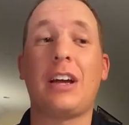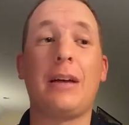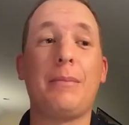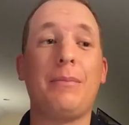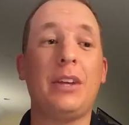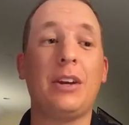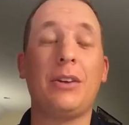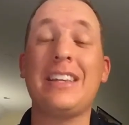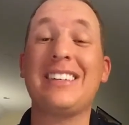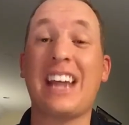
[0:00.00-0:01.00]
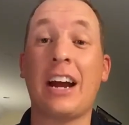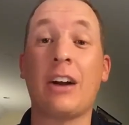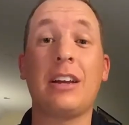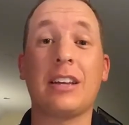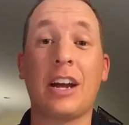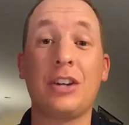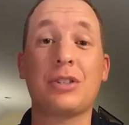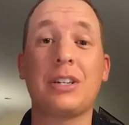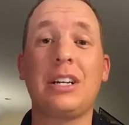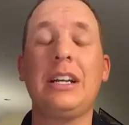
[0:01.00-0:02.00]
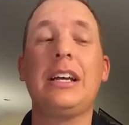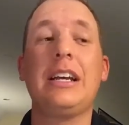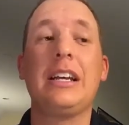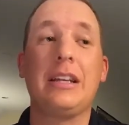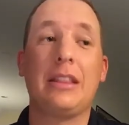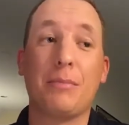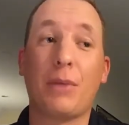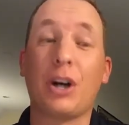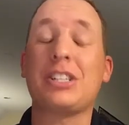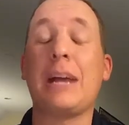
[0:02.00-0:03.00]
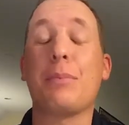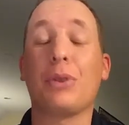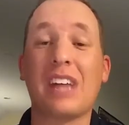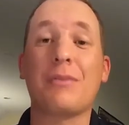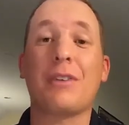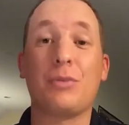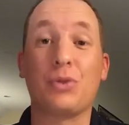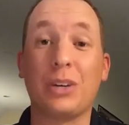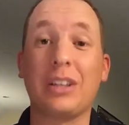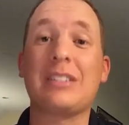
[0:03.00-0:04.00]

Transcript: In this area of the country, the March-April timeframes were really